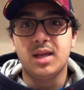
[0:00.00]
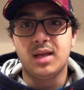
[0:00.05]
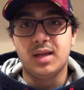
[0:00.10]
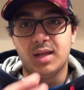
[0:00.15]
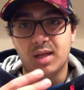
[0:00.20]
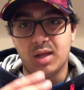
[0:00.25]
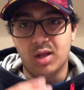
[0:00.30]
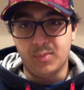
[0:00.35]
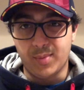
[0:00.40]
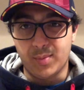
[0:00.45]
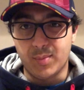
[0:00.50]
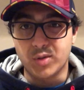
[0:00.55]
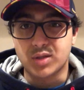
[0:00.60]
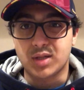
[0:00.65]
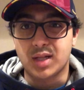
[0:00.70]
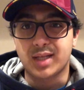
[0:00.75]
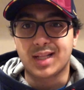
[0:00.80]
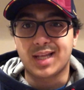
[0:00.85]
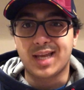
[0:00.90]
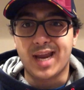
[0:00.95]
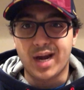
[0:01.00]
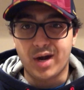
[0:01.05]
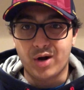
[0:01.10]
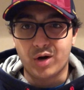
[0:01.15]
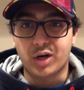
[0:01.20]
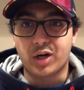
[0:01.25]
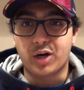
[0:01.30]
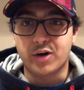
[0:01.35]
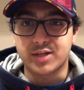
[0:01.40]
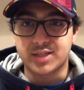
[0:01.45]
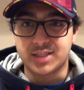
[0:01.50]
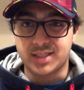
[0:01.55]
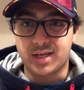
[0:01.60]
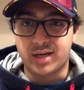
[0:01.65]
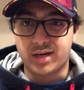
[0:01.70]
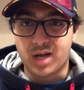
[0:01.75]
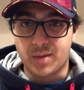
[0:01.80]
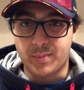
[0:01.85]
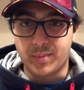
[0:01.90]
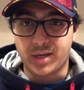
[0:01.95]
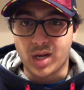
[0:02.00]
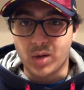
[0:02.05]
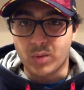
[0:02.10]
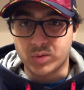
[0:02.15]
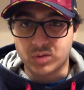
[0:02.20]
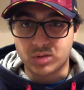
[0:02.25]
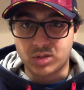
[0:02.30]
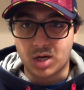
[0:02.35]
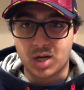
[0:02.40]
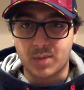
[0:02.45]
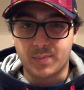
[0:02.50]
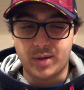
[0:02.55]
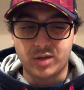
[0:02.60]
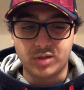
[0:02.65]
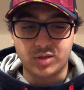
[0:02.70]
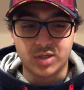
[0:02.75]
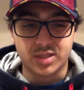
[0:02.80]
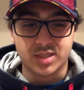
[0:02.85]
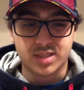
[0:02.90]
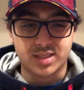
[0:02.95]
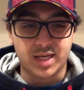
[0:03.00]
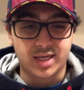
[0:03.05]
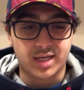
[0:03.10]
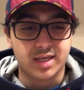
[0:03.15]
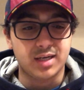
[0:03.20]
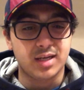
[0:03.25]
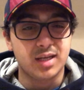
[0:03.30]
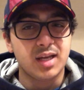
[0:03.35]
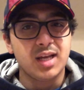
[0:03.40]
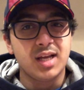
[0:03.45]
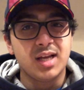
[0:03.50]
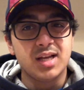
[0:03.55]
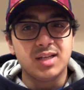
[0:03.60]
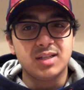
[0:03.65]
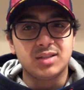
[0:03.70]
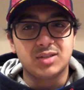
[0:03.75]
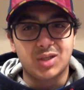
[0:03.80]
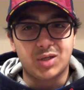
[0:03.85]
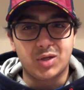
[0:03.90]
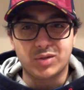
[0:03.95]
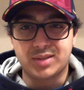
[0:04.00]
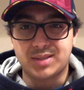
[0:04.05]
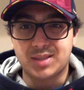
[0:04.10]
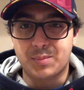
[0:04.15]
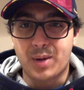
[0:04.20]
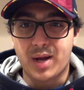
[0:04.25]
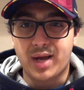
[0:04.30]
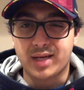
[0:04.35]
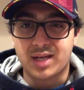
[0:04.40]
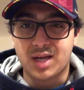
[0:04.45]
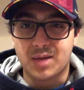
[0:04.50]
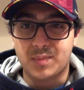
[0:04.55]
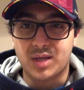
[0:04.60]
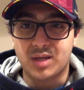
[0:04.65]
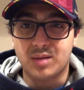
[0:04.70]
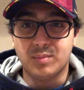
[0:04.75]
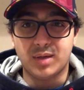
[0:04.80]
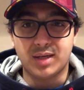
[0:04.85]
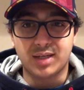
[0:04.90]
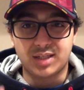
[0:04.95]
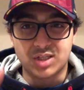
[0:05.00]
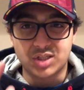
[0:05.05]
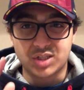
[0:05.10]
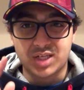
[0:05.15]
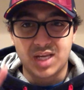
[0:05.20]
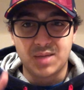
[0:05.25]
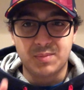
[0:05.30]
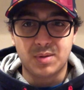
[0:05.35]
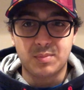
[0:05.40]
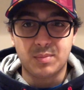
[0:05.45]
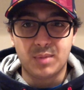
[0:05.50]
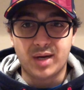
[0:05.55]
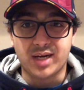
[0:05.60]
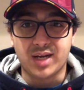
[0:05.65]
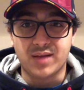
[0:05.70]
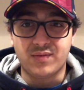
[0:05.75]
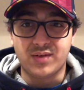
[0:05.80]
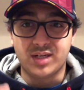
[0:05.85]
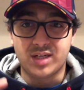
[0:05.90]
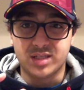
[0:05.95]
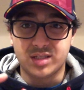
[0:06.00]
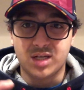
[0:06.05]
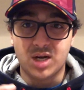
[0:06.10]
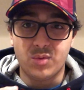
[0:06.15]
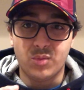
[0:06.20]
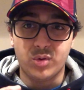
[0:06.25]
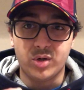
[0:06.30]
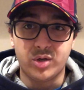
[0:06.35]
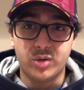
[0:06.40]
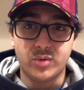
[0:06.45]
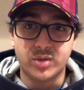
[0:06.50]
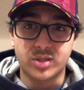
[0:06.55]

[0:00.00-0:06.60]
it'll be most likely Eric Garcia coming in, which we'll talk about in just a second. So I don't see Depay coming, but just keep in mind, if he does not renew his